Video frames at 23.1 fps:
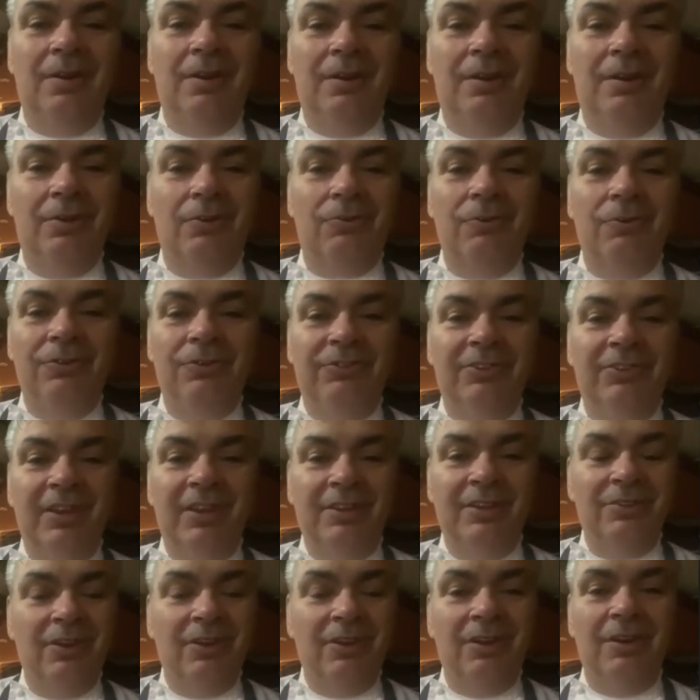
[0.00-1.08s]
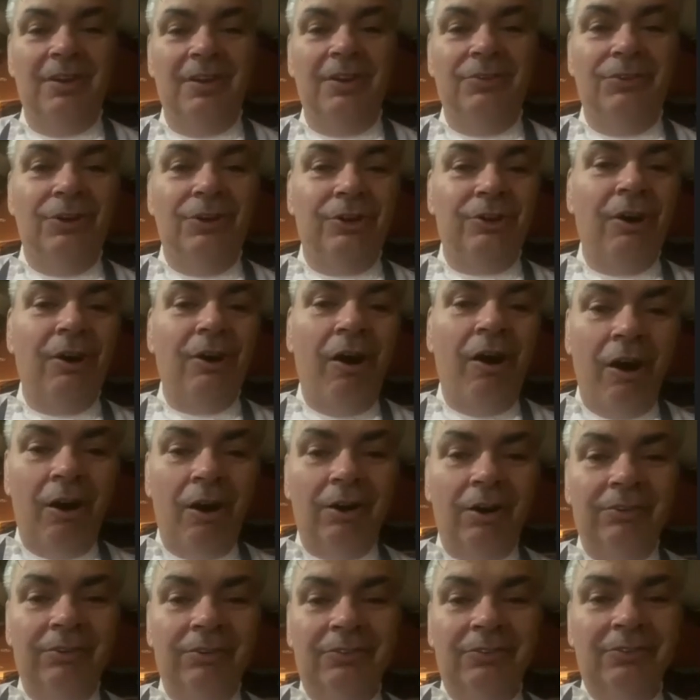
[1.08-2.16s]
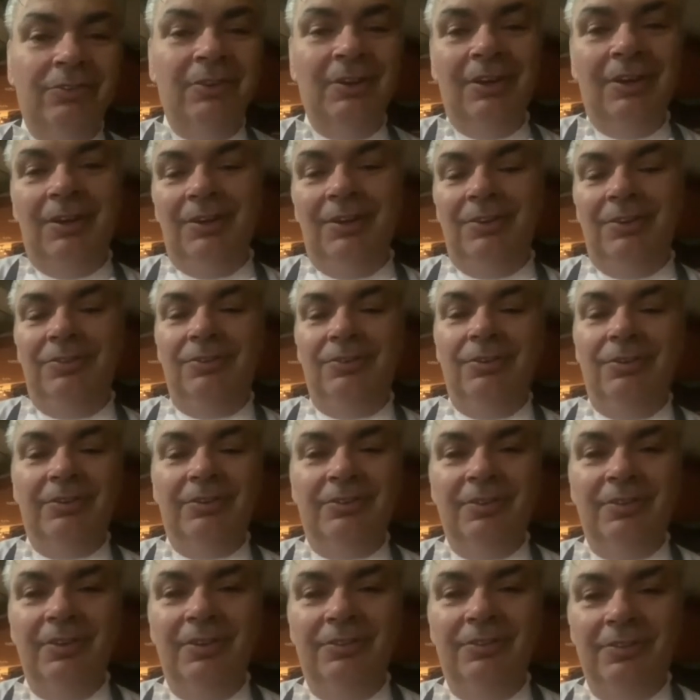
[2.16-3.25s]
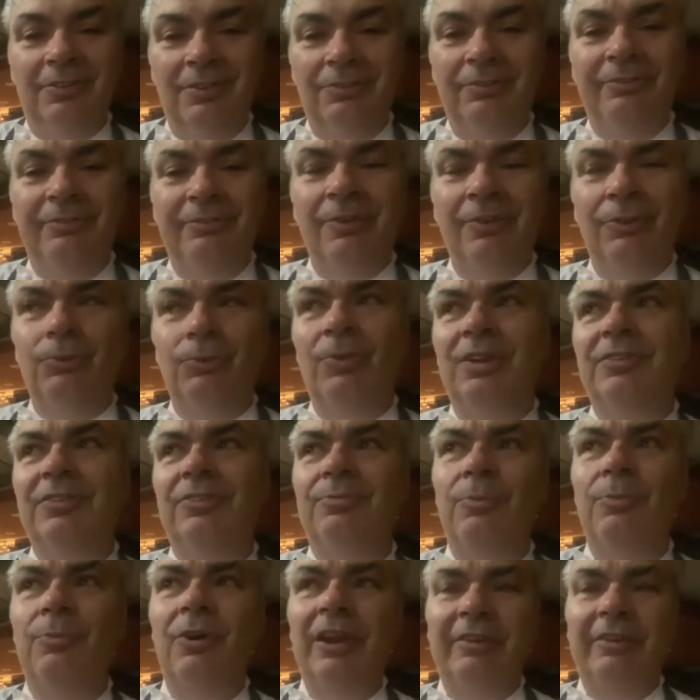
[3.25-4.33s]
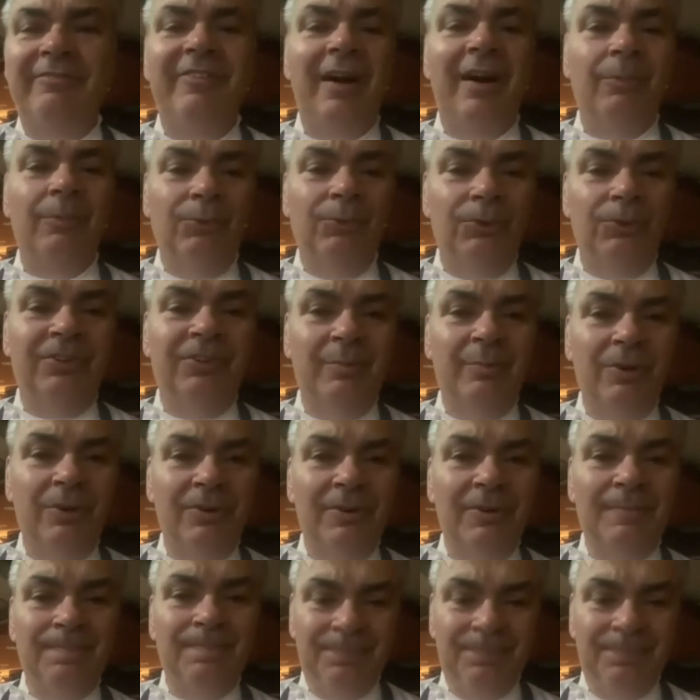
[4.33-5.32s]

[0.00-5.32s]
roasted duck hearts. So it's the third one is more like farm to table.